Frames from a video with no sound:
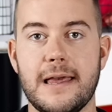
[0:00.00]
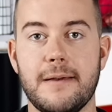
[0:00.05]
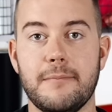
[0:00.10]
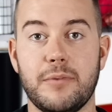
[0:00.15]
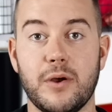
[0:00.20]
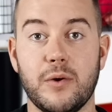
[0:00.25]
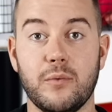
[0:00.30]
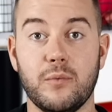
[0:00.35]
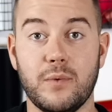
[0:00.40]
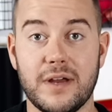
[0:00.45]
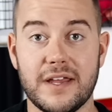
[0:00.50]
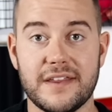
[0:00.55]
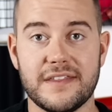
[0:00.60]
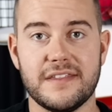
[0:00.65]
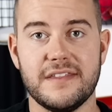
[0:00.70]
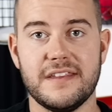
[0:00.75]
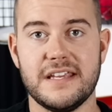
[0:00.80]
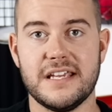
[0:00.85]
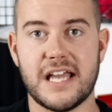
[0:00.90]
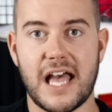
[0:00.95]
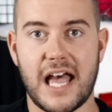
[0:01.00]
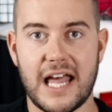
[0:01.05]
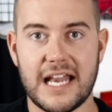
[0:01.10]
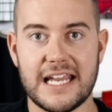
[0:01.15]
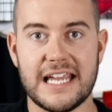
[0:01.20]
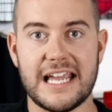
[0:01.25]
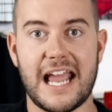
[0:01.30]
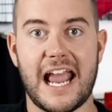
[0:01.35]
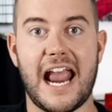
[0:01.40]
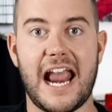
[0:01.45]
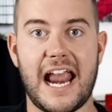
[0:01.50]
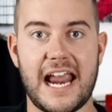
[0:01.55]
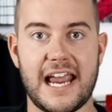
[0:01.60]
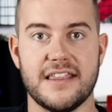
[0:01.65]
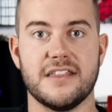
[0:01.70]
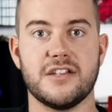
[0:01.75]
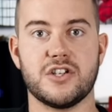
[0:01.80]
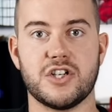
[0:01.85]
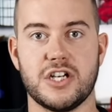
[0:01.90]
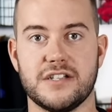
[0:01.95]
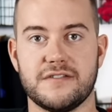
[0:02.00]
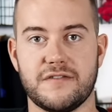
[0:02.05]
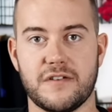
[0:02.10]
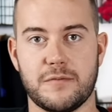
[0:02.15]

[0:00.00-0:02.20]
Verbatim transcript: But with the cutting and the transfer